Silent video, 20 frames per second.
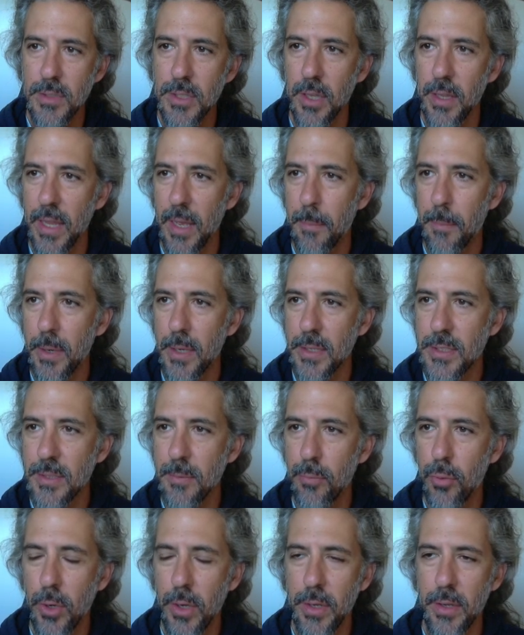that part's
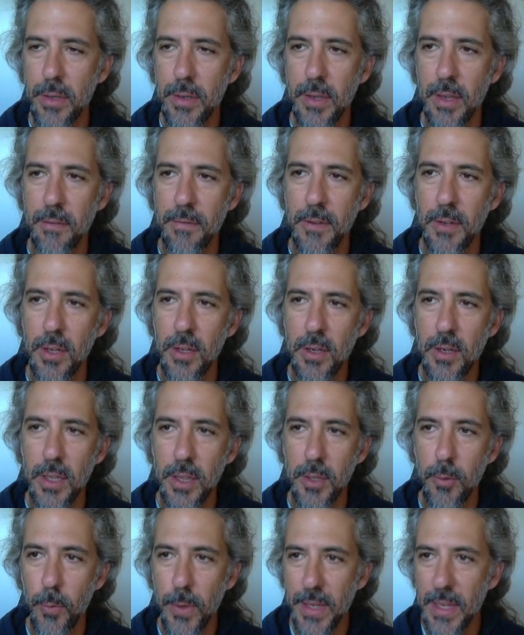important. If you look on
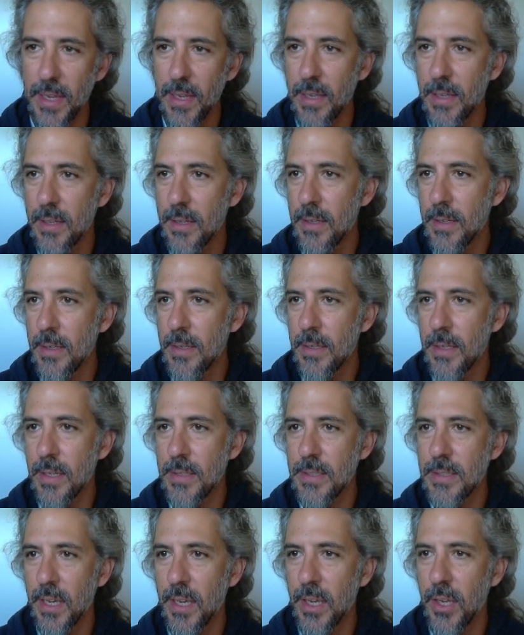the wiki,
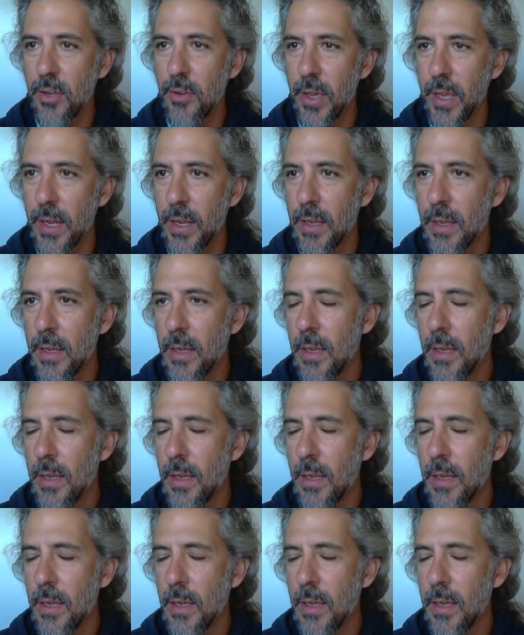that's how you do it.